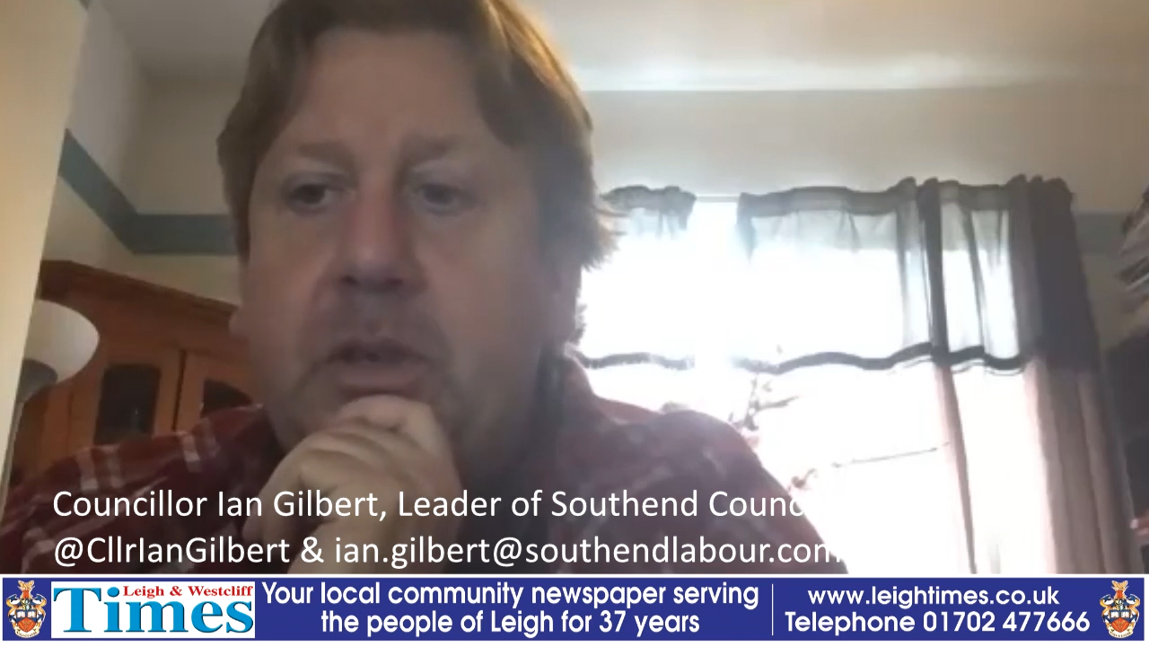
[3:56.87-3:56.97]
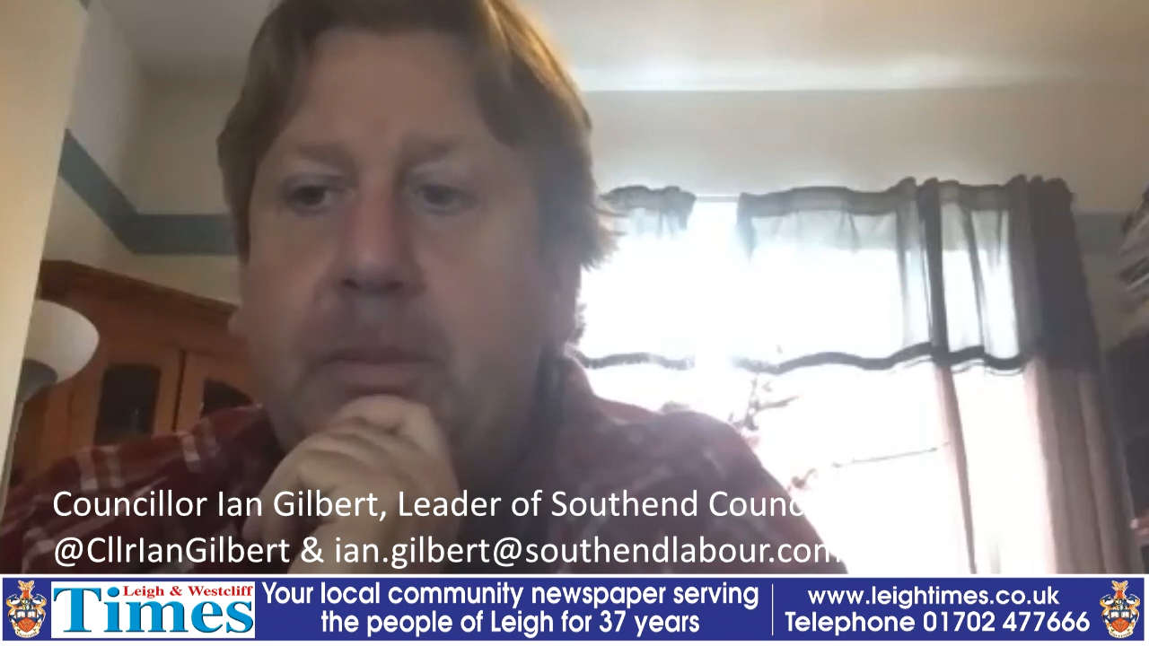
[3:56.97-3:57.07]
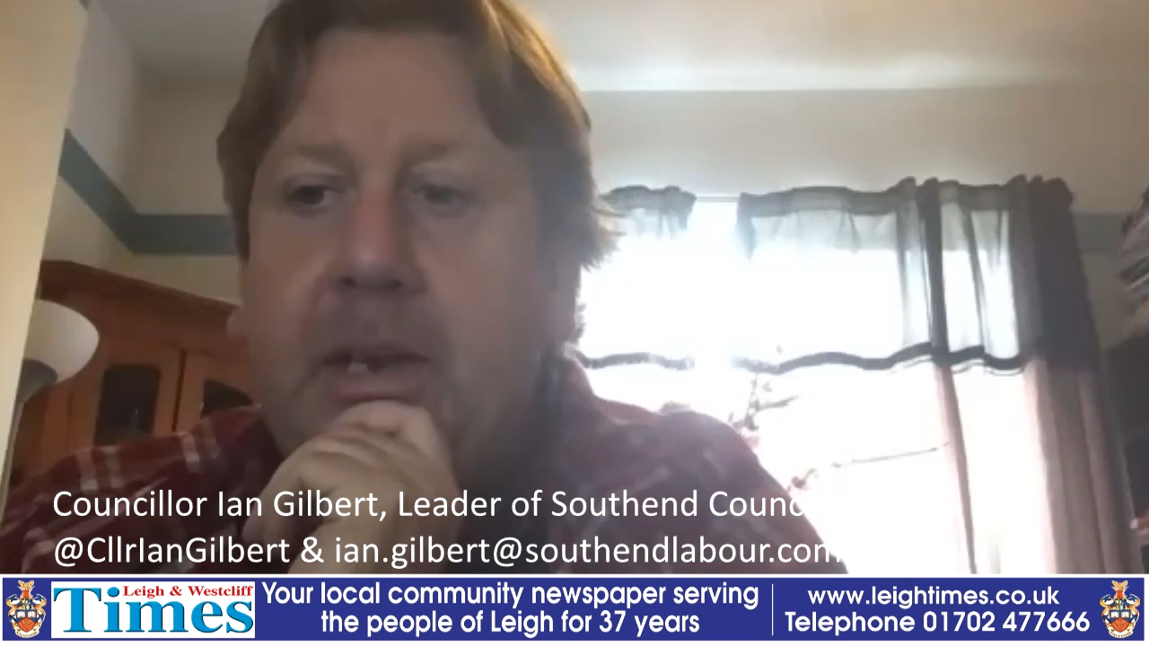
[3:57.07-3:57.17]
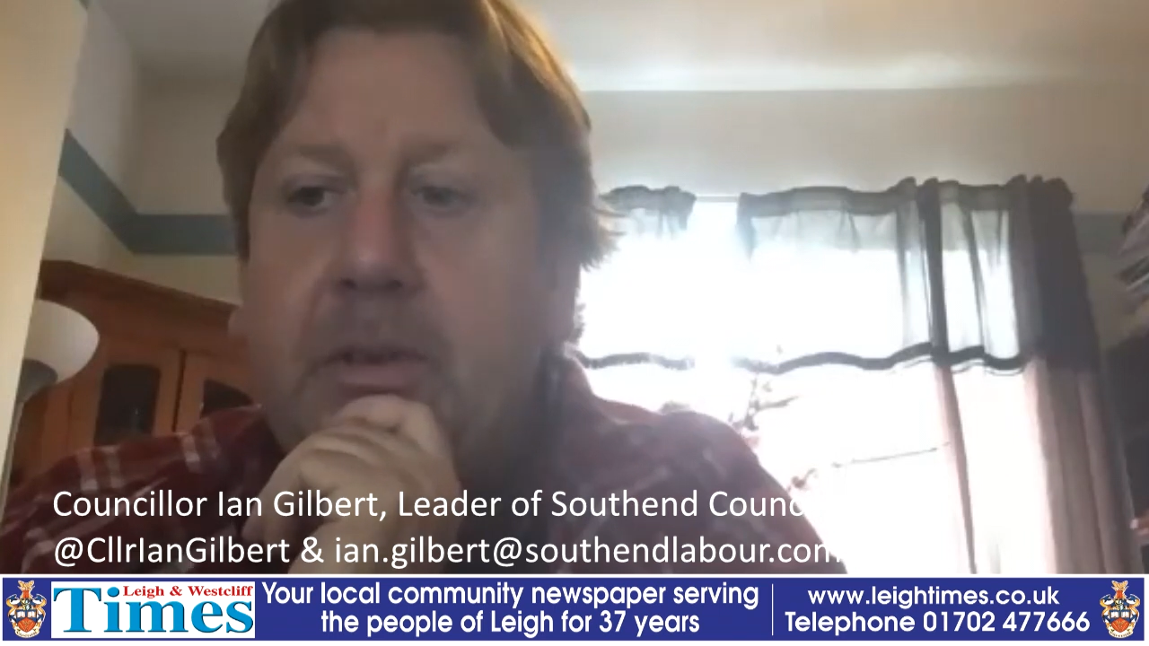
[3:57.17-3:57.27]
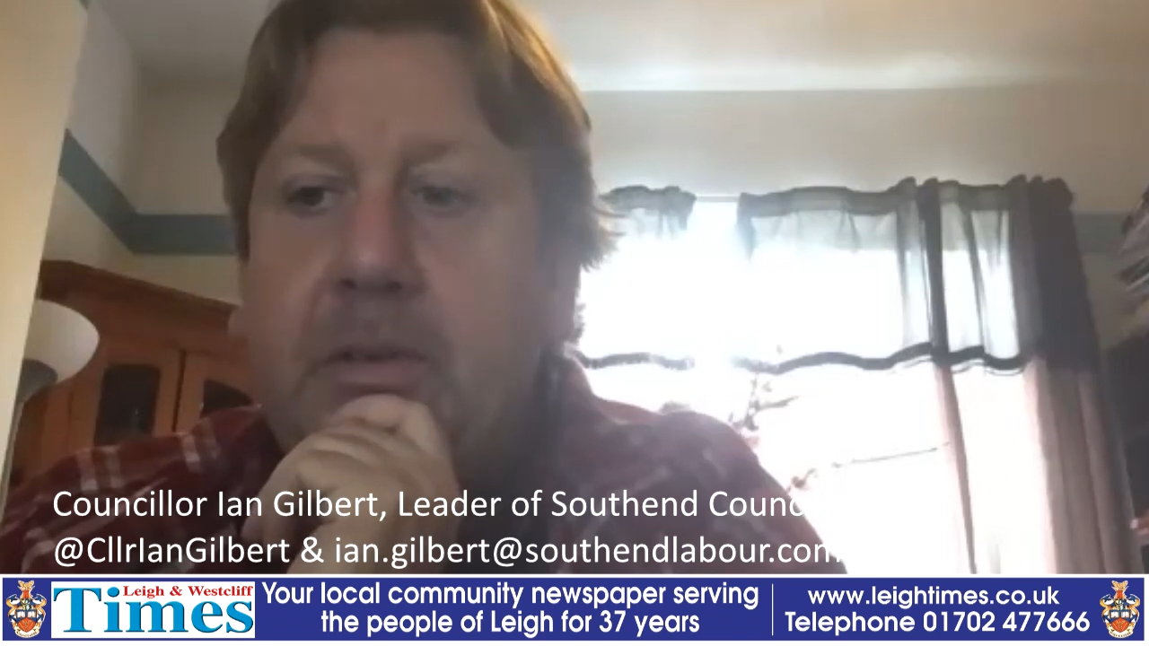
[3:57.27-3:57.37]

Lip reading: about new